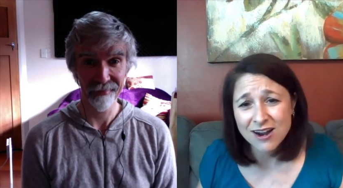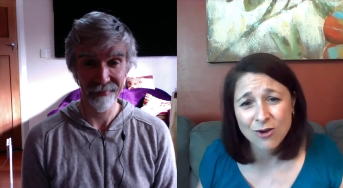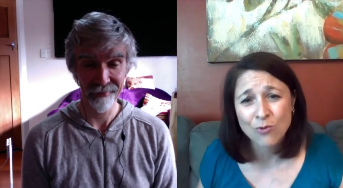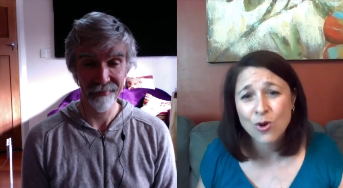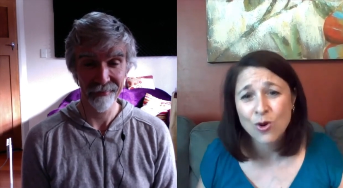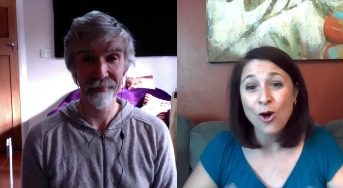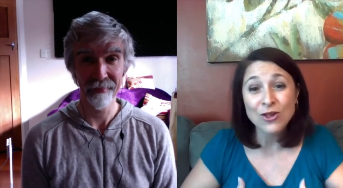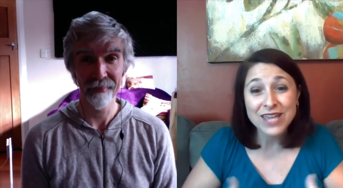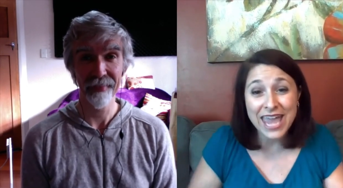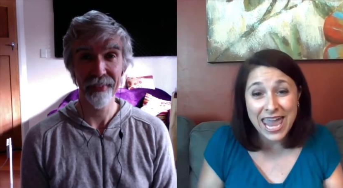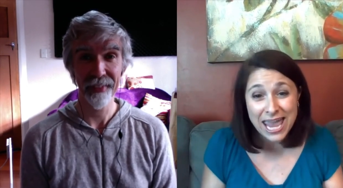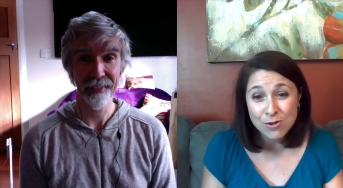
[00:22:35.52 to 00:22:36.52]
Speaker 1: We're all
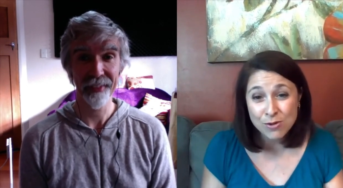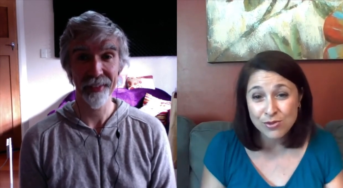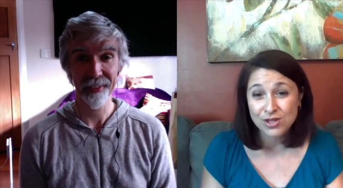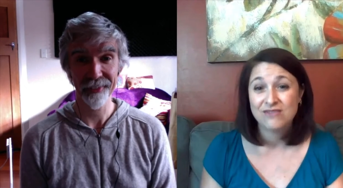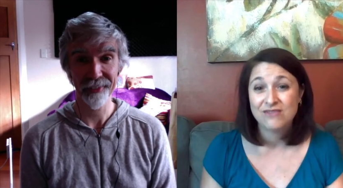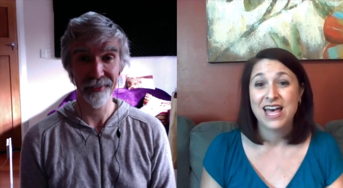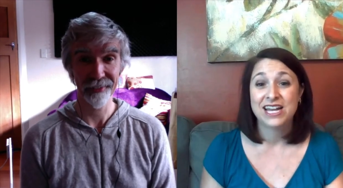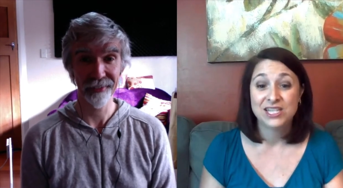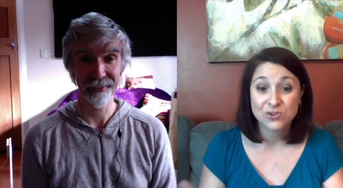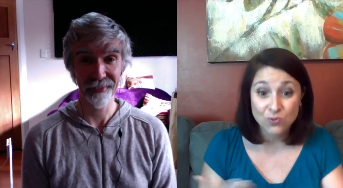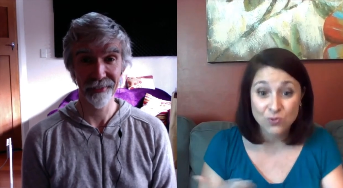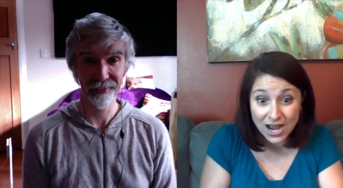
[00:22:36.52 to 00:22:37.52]
capable of that. It's
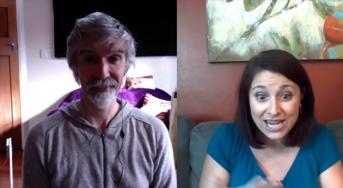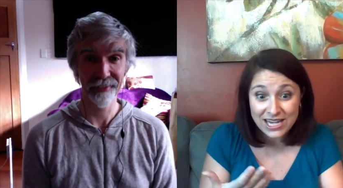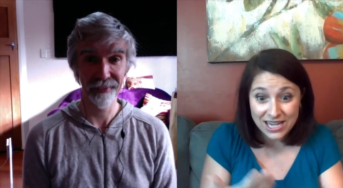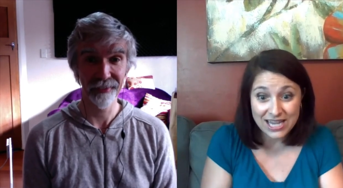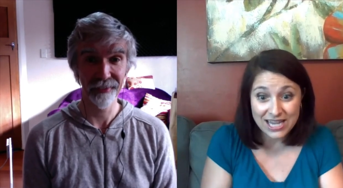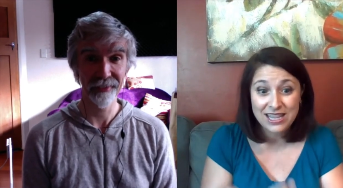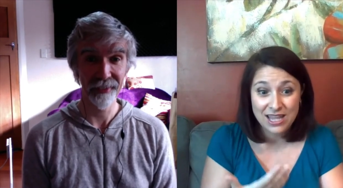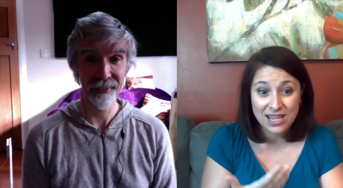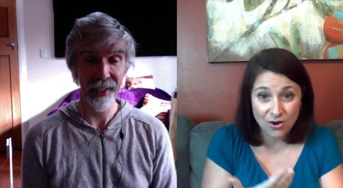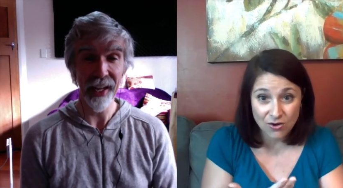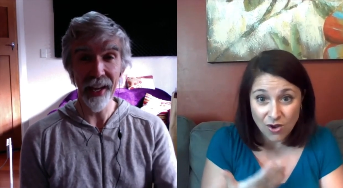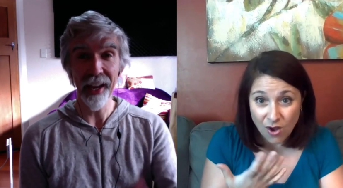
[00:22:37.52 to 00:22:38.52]
right in there
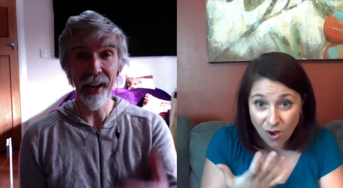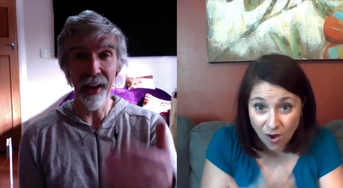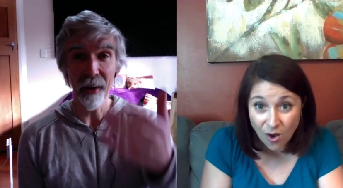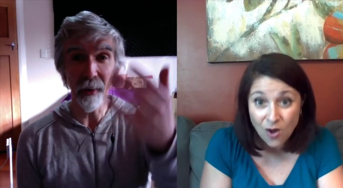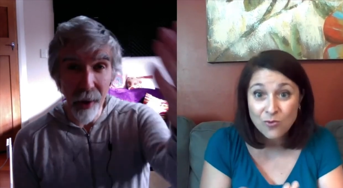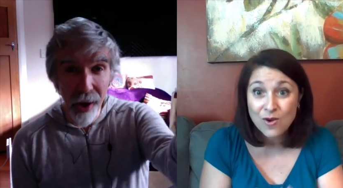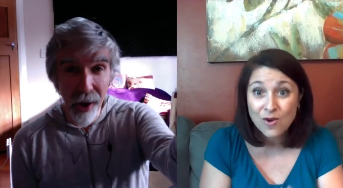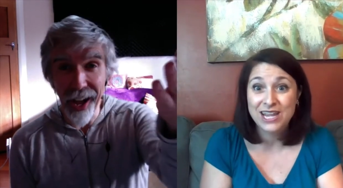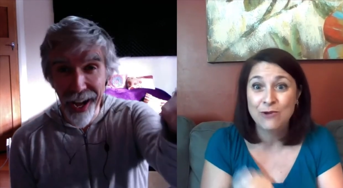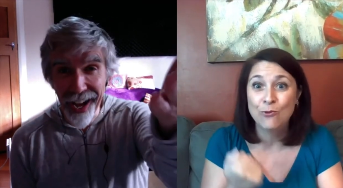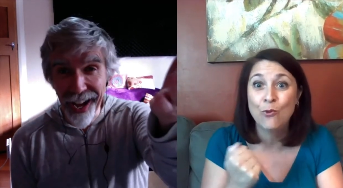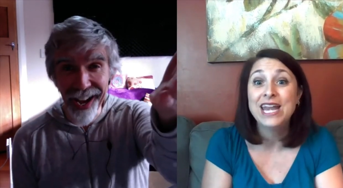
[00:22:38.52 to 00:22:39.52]
already
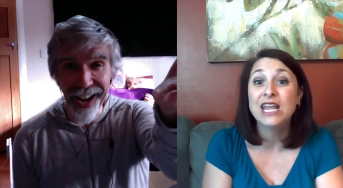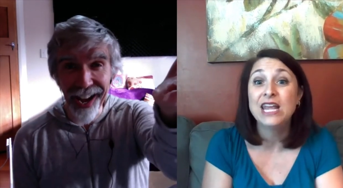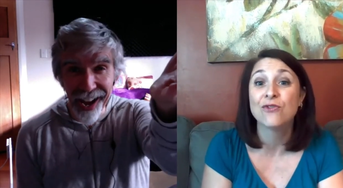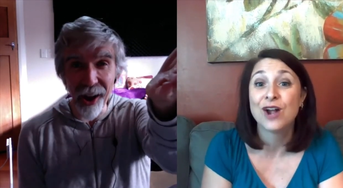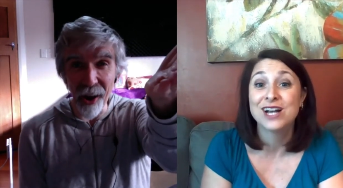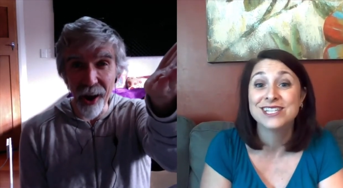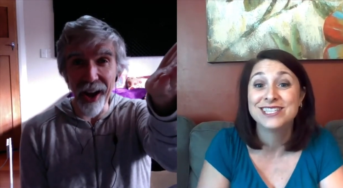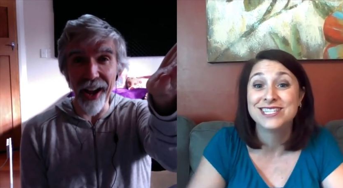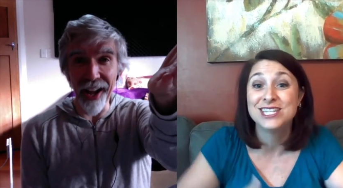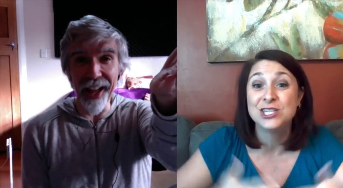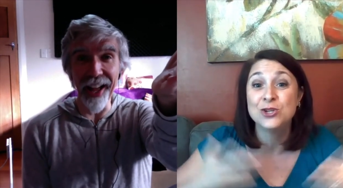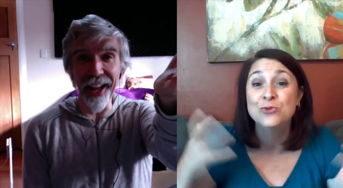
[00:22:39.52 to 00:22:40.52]
waiting for us to
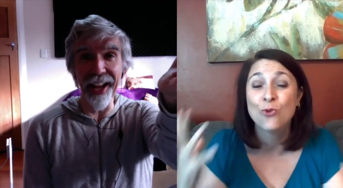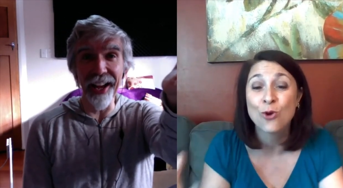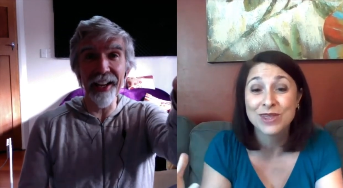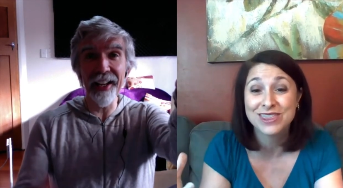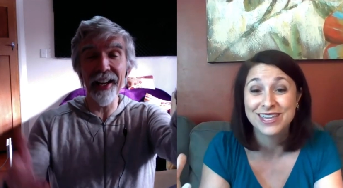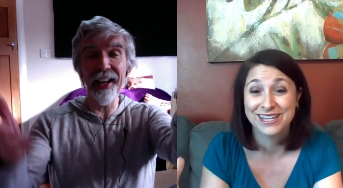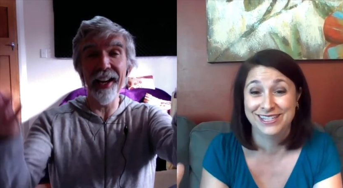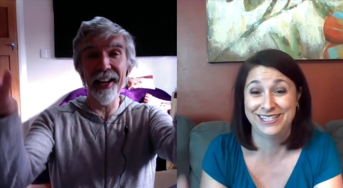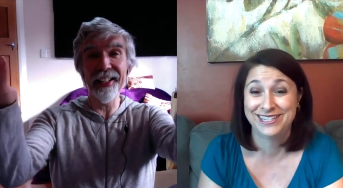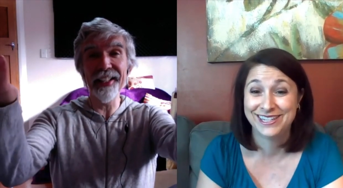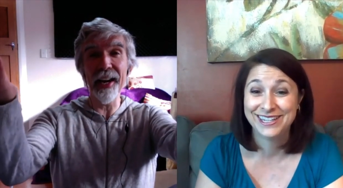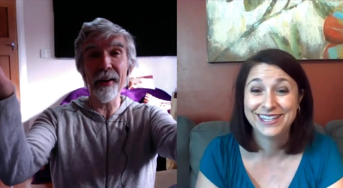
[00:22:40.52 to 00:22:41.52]
do more with it.
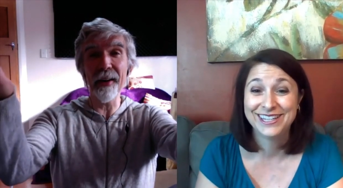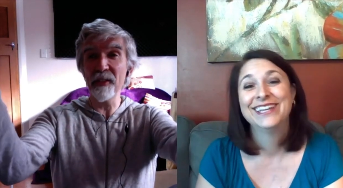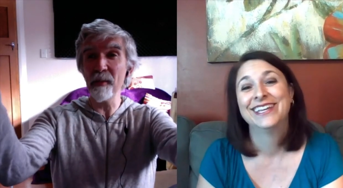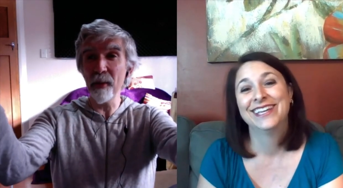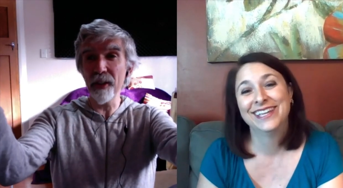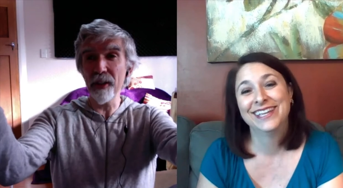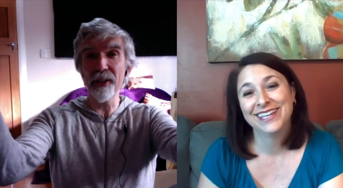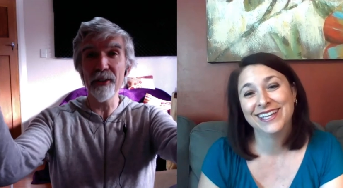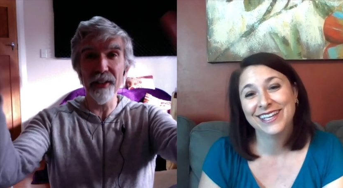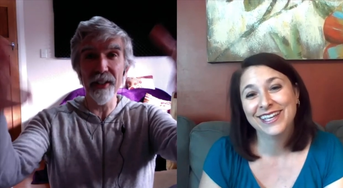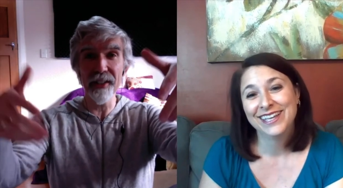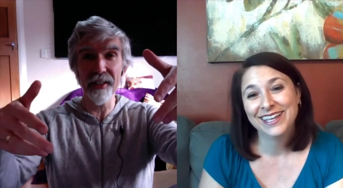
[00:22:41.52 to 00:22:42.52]
Speaker 2: Now everybody who's
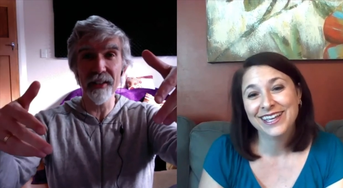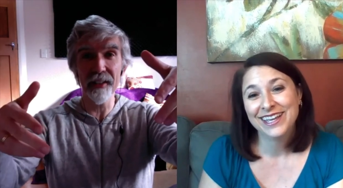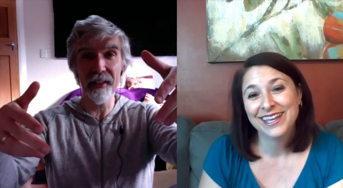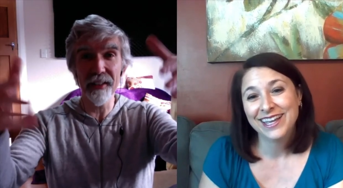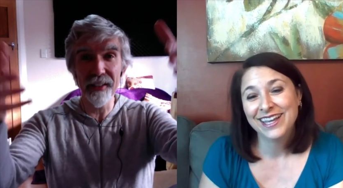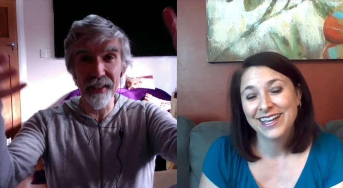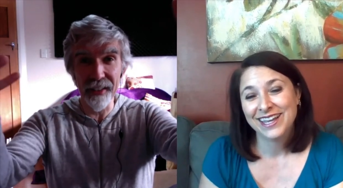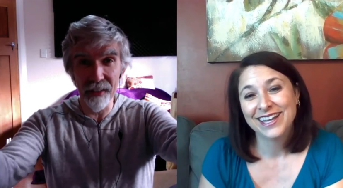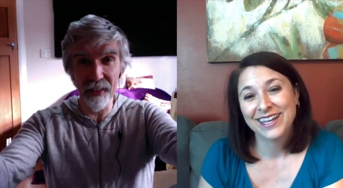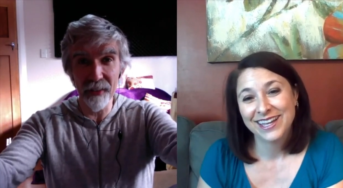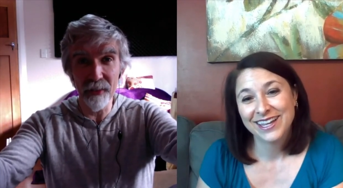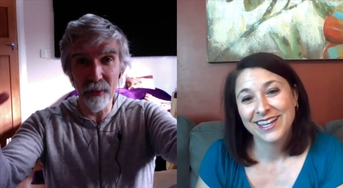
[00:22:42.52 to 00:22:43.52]
listening to
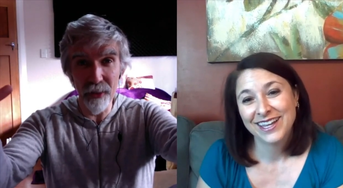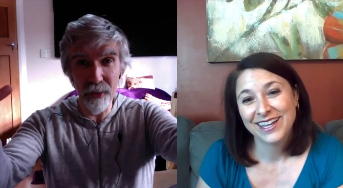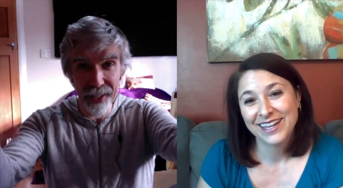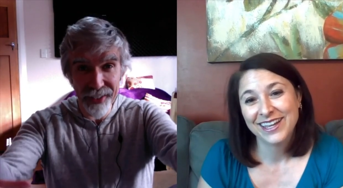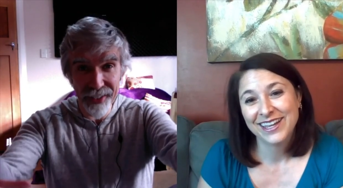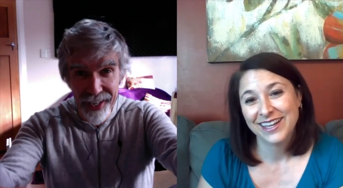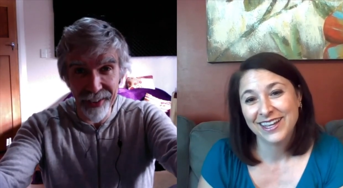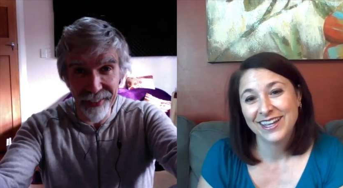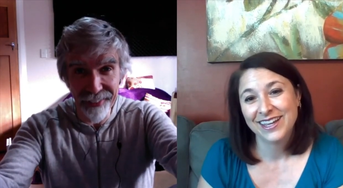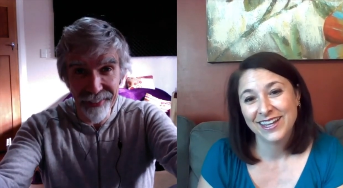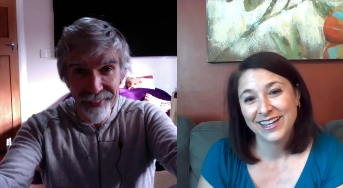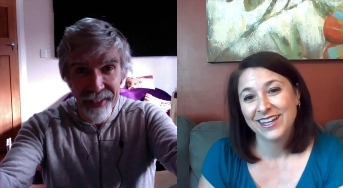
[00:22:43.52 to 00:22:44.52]
Karyn right
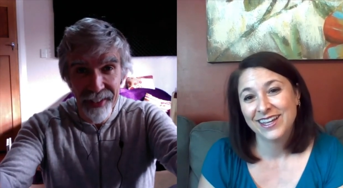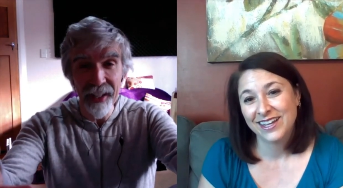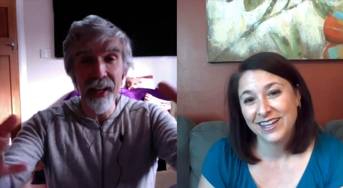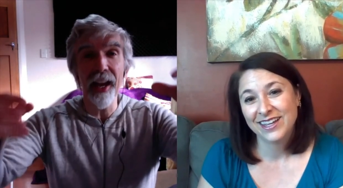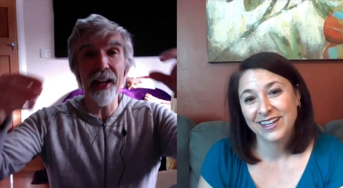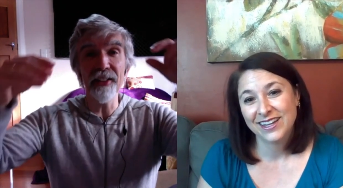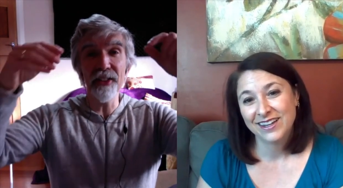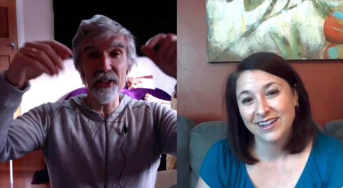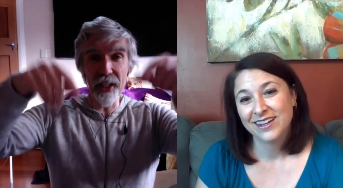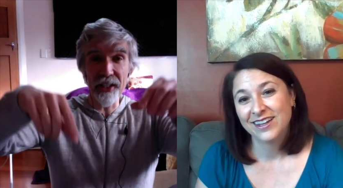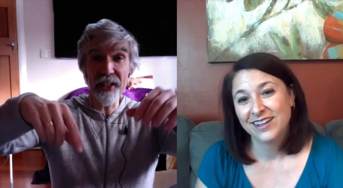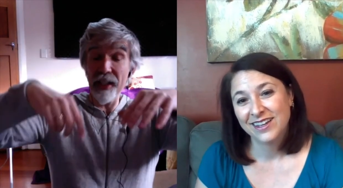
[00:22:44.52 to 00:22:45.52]
now has
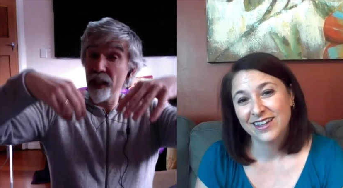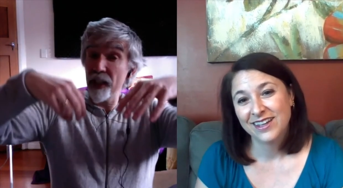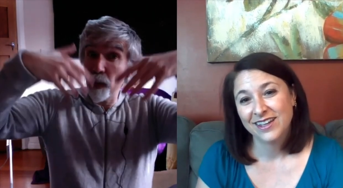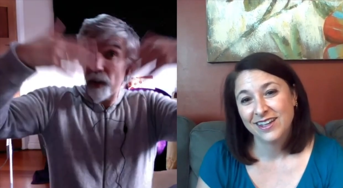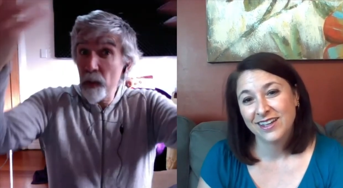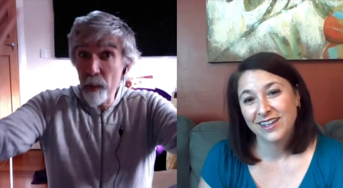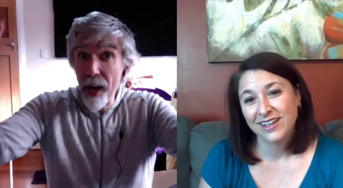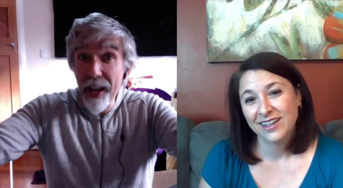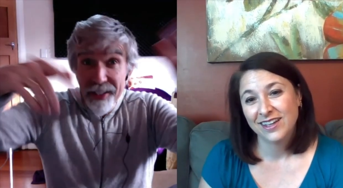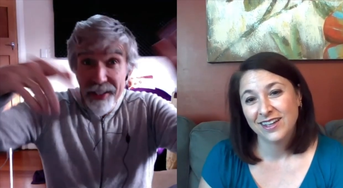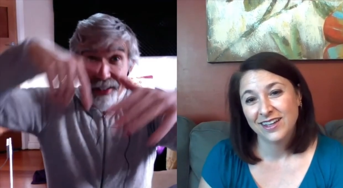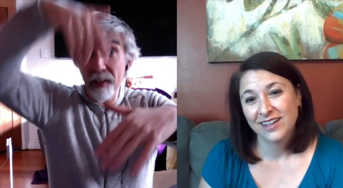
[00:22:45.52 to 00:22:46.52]
just seen you
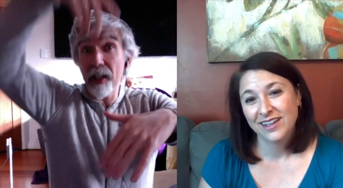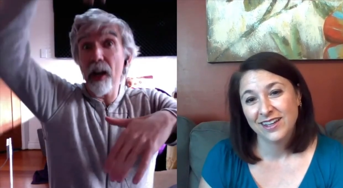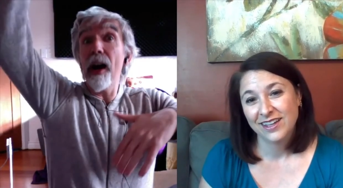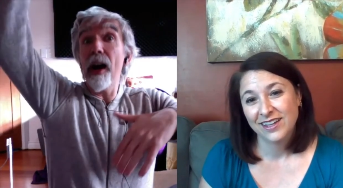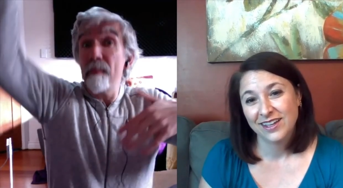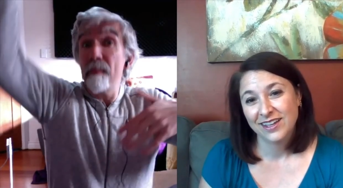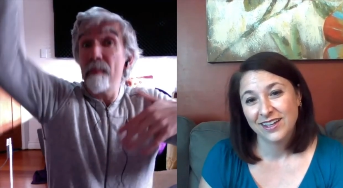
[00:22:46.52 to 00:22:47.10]
express and go up